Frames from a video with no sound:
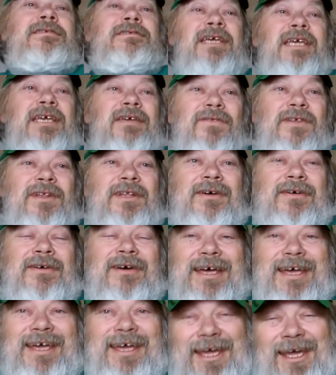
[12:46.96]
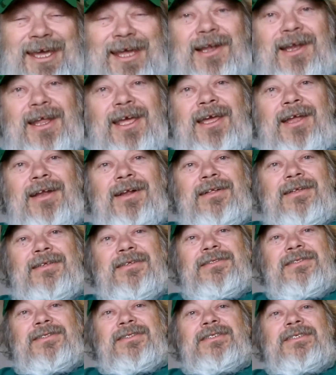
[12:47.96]
Even though I hate
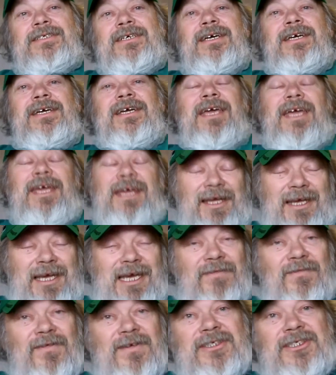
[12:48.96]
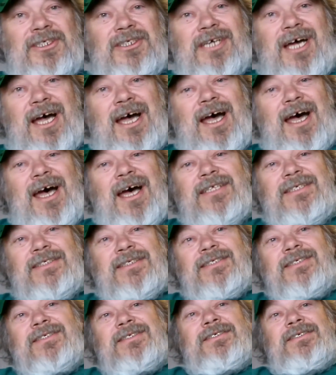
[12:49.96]
needles and I hate giving
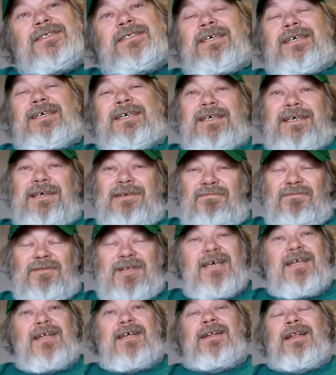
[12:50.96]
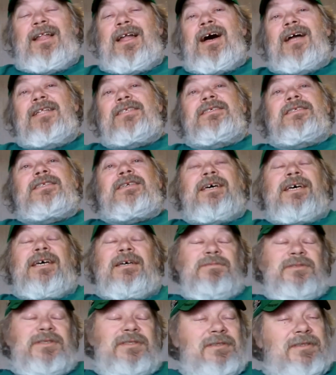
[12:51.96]
shots, I've done it lots of
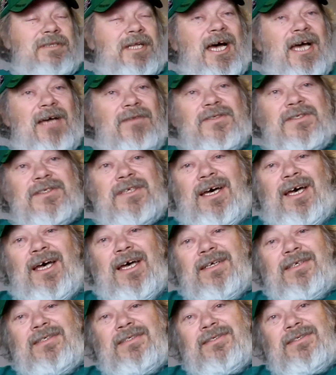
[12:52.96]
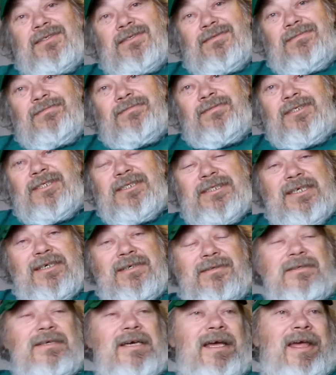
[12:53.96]
times to livestock. So, you
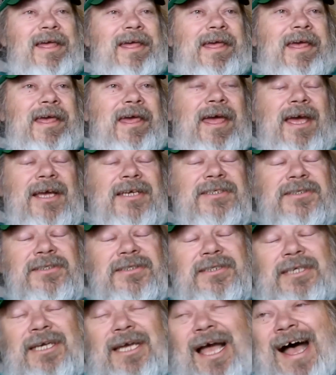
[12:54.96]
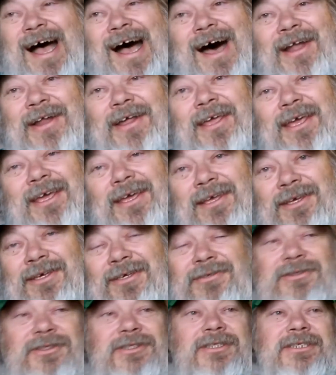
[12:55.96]
know, actually I ought to get
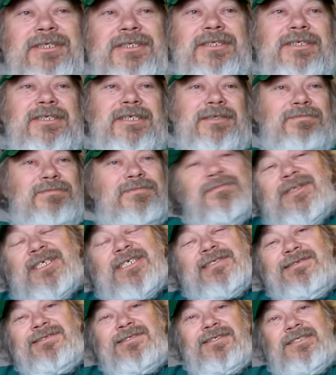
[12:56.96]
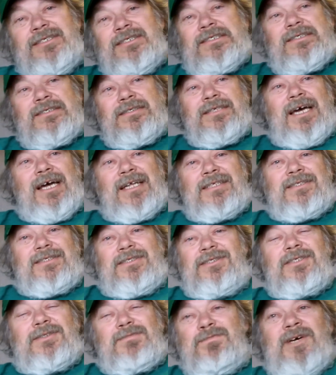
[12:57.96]
used to it, but, you know, that's
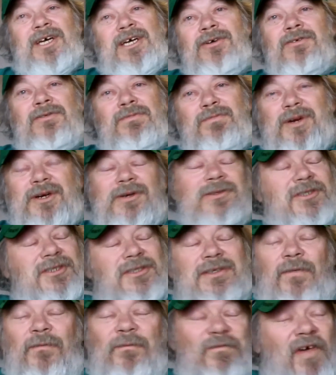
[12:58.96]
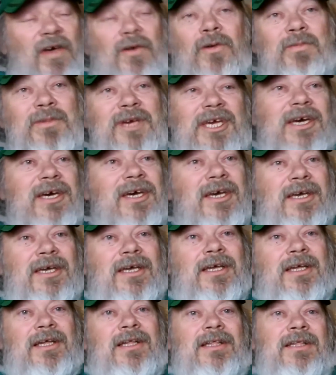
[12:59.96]
just my own personal phobia.
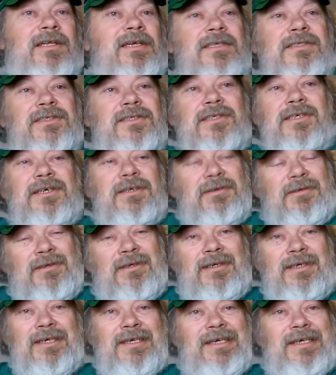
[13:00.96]
And so,